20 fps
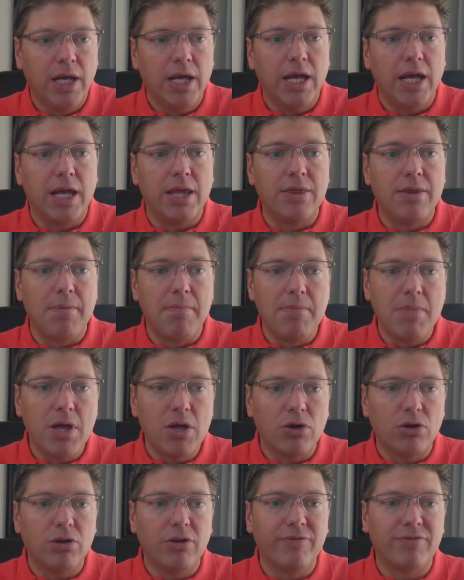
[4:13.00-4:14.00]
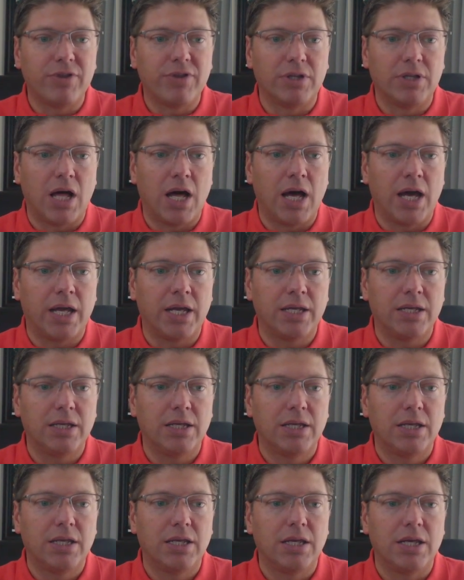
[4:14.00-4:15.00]
In the middle of the line
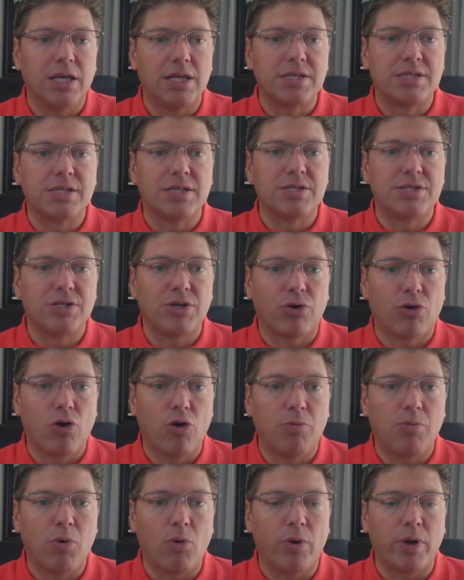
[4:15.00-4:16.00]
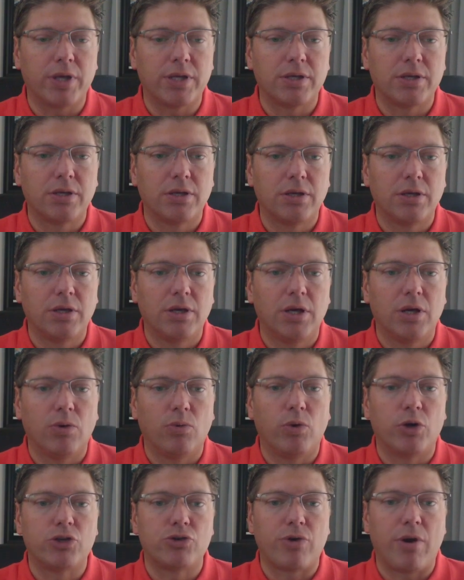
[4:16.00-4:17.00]
is the 0 point,
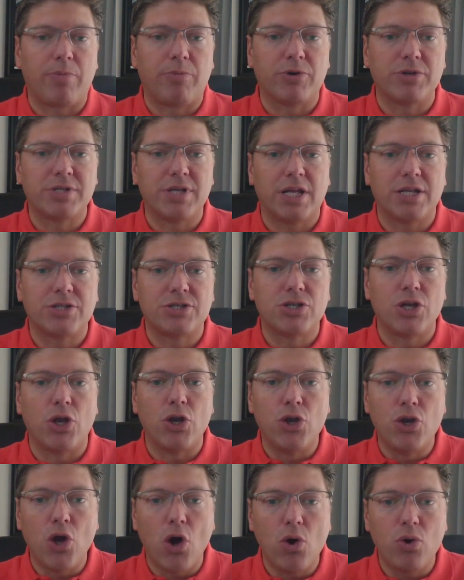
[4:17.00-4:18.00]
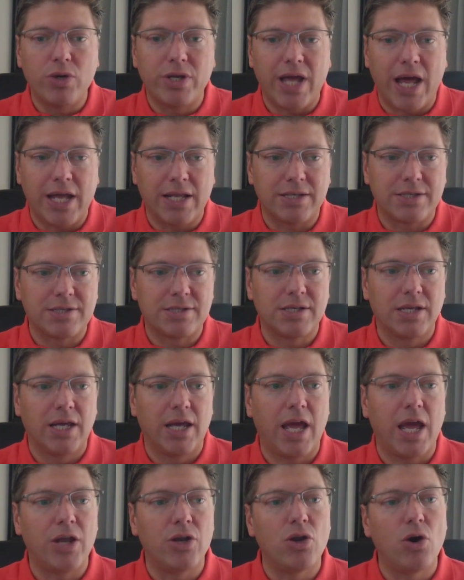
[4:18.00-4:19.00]
which represents no debts
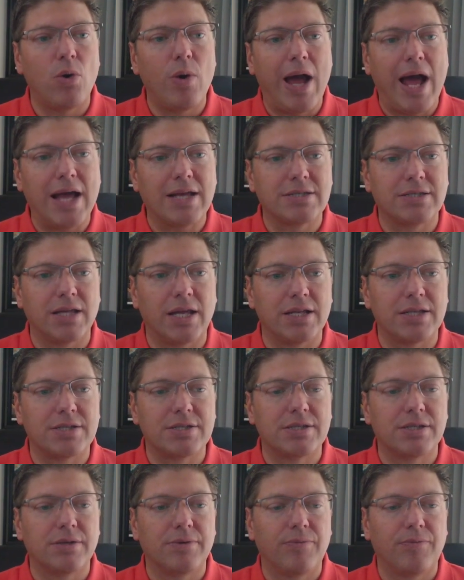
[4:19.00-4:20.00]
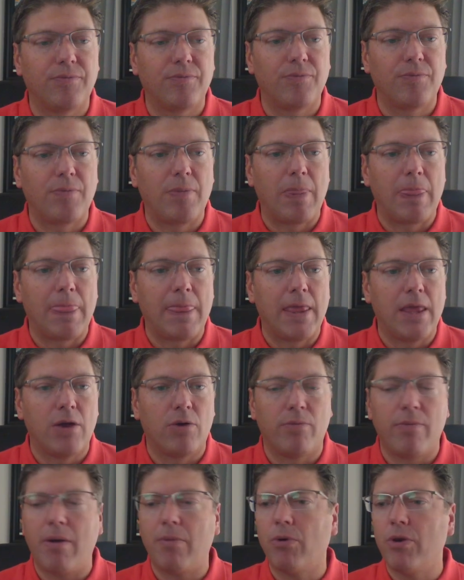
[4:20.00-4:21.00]
and no assets.
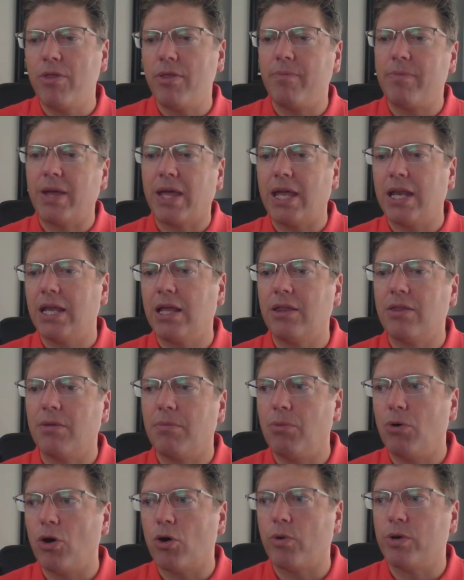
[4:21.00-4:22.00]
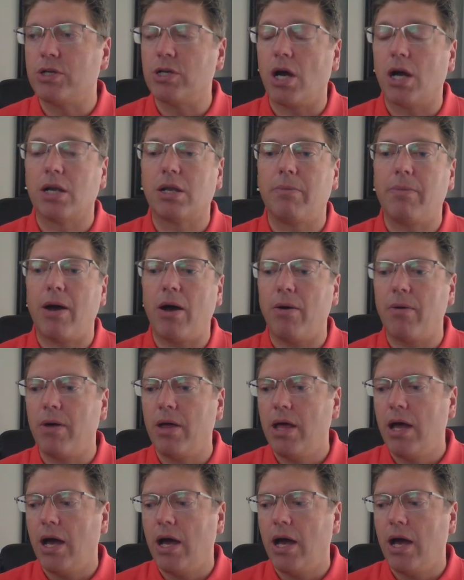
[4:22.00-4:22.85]
Remember, in the beginning of the book, we talked about